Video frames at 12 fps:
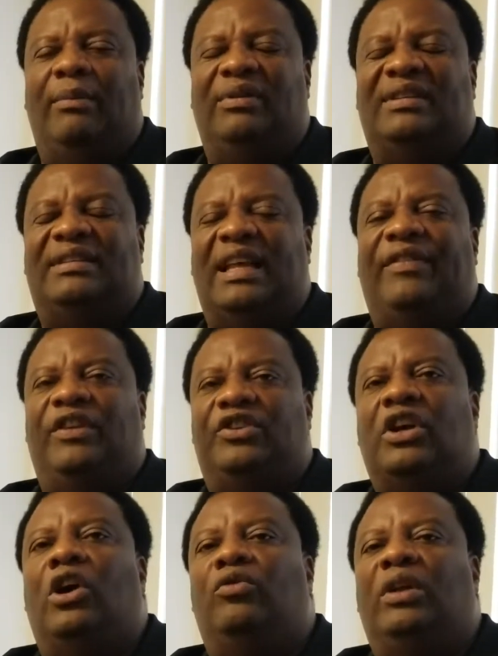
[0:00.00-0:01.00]
able to set the
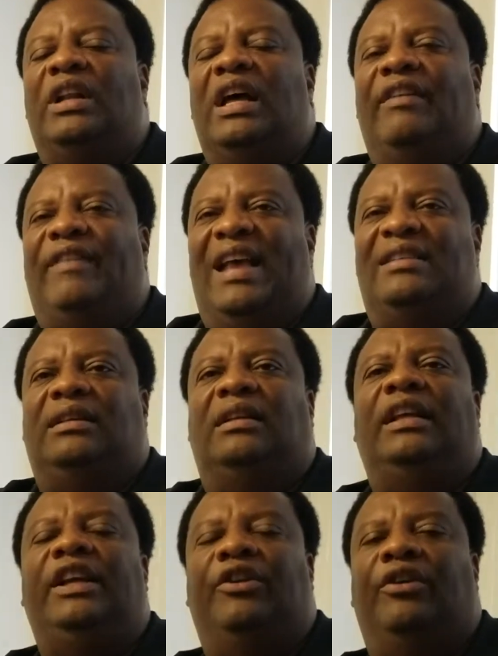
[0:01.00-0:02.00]
tone enough as a
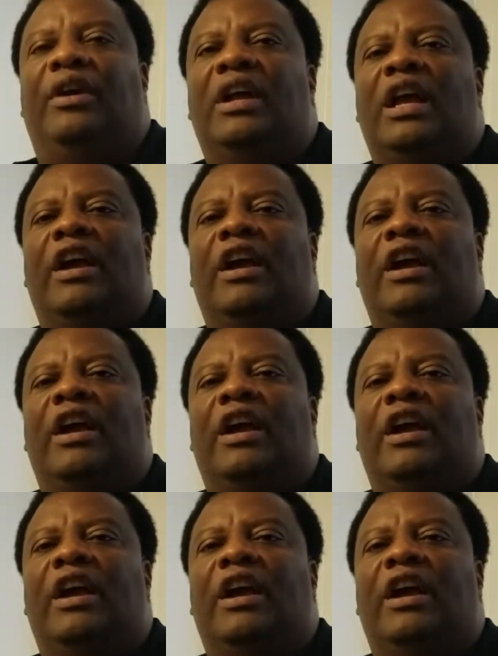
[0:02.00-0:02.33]
leader